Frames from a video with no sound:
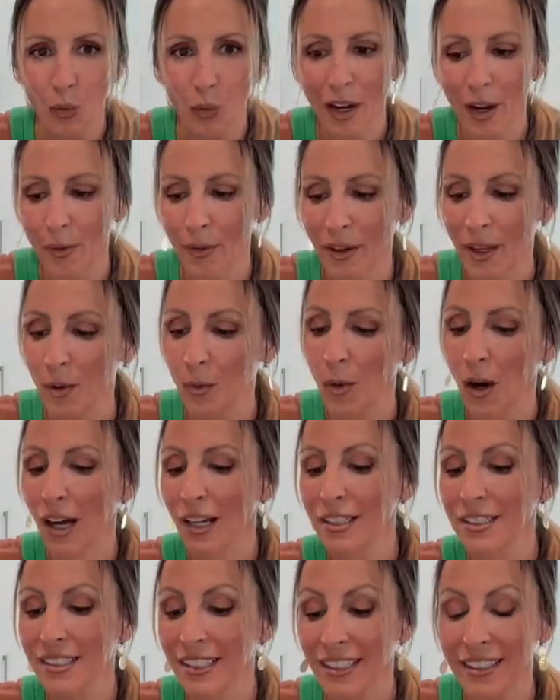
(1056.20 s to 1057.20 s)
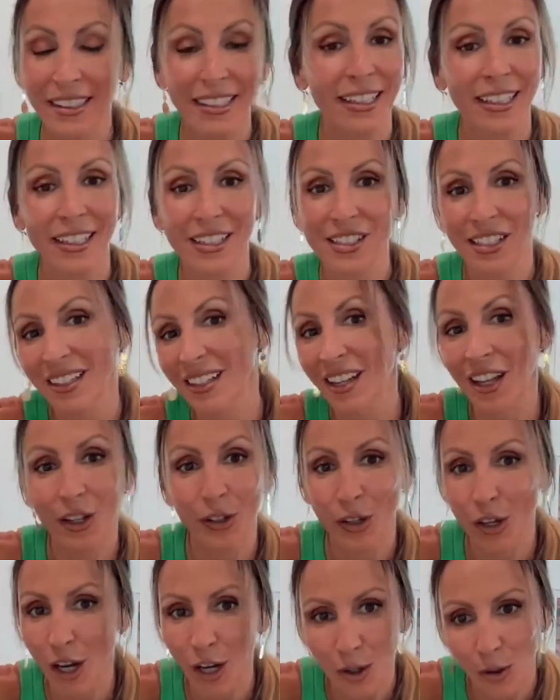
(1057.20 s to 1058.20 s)
the way we want in the
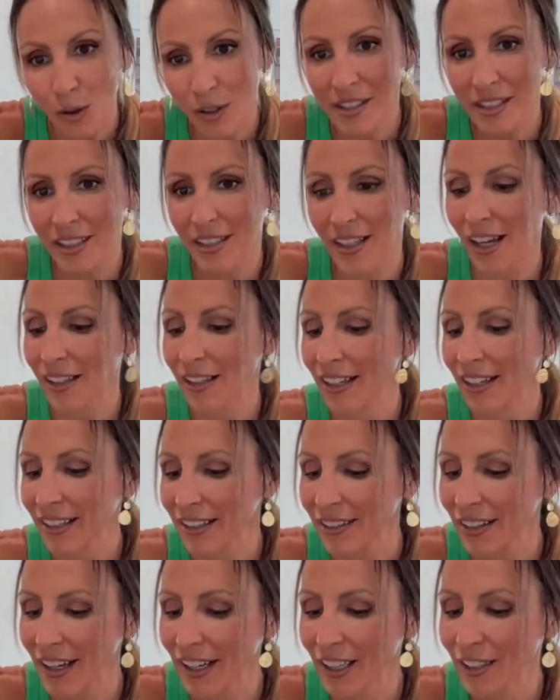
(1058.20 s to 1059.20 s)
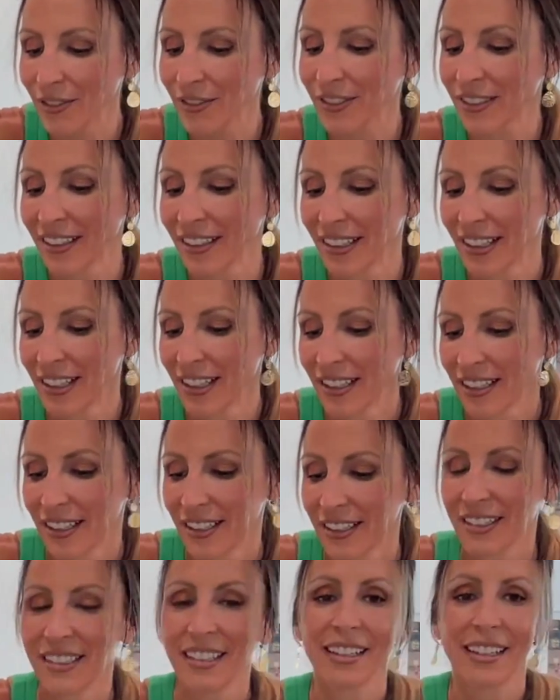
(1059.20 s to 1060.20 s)
kitchen? No, it's a lot like life.
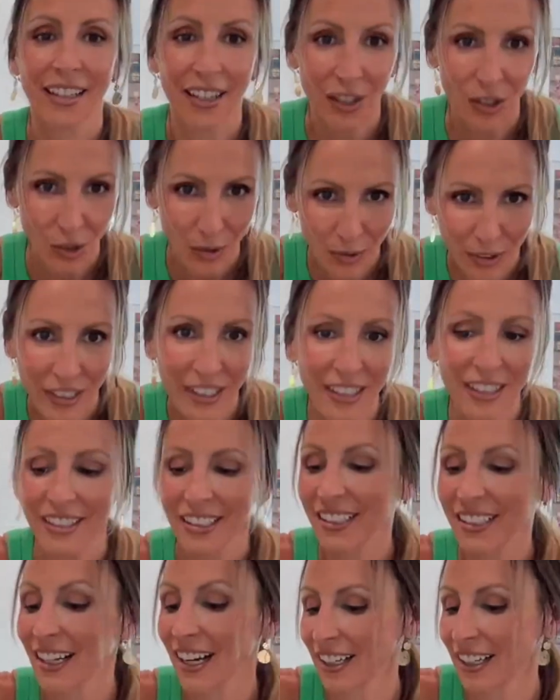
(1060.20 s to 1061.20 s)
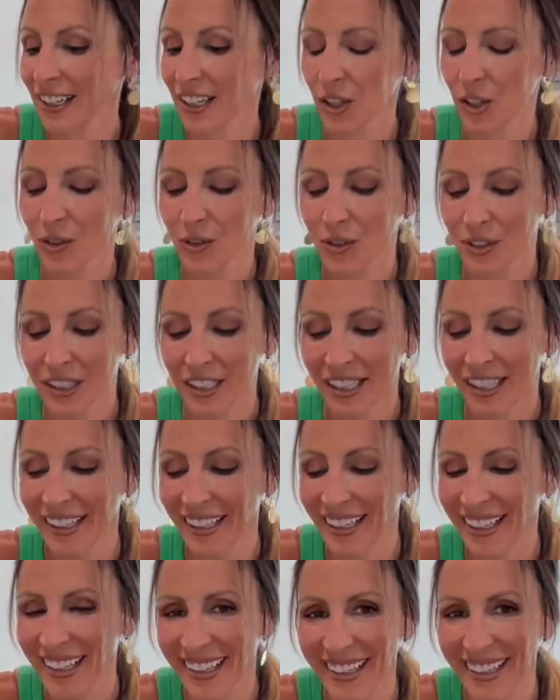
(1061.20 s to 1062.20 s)
Get over it. You got to get over it.
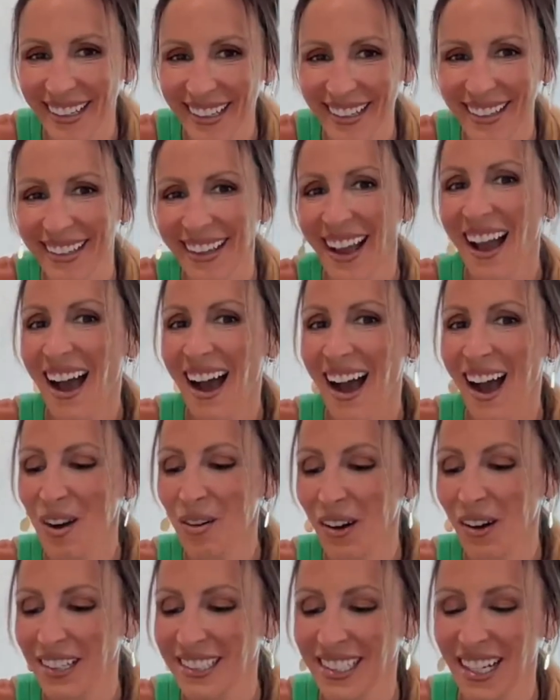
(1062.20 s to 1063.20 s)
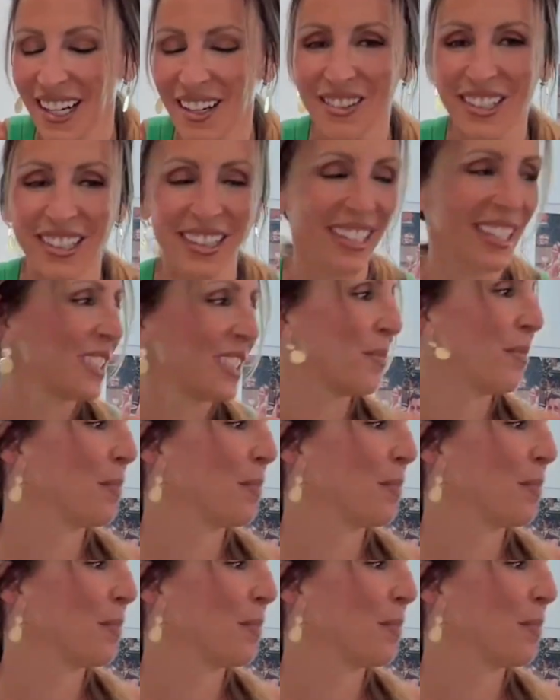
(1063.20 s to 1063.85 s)
I wanted everything to